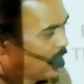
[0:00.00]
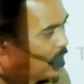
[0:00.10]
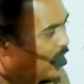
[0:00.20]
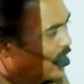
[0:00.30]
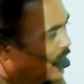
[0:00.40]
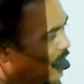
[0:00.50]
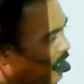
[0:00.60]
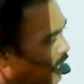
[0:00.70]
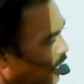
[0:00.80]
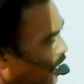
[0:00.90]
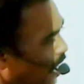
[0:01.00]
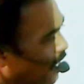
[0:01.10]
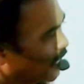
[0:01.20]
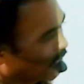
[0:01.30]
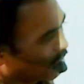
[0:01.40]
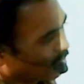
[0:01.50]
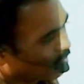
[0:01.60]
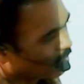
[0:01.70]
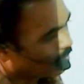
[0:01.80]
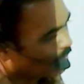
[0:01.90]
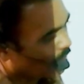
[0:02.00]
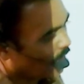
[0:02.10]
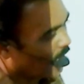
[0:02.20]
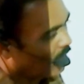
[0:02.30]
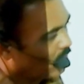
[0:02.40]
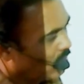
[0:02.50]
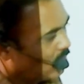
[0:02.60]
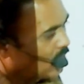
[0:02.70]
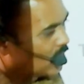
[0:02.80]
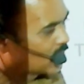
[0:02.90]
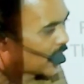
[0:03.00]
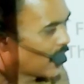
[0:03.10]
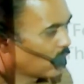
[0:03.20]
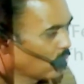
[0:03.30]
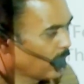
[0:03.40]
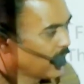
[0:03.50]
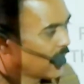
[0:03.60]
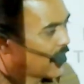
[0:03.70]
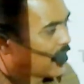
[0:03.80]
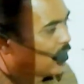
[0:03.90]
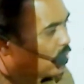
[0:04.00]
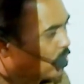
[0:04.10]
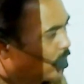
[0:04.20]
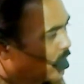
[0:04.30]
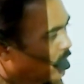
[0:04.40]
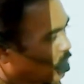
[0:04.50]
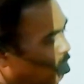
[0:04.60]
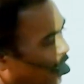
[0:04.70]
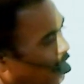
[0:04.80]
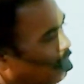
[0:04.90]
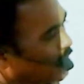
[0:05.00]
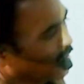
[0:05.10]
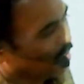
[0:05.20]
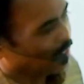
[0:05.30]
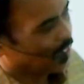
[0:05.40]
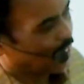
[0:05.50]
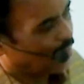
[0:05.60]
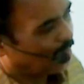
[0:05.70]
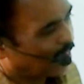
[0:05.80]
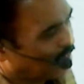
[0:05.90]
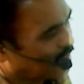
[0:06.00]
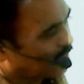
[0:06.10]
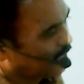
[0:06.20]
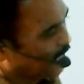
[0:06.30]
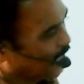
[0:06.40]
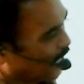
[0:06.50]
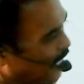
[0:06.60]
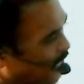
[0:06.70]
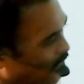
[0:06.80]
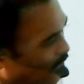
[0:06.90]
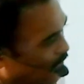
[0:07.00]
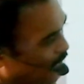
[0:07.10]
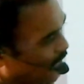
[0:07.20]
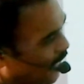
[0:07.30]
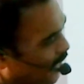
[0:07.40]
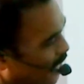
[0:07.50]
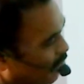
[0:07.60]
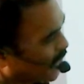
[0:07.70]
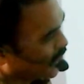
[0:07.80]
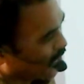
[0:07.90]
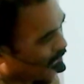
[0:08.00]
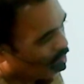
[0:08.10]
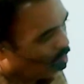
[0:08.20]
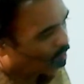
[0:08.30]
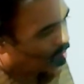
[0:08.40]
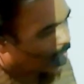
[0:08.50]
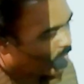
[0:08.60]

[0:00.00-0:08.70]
between iron and cyclopentadienyl group. So by using amines in that reaction, that amines are used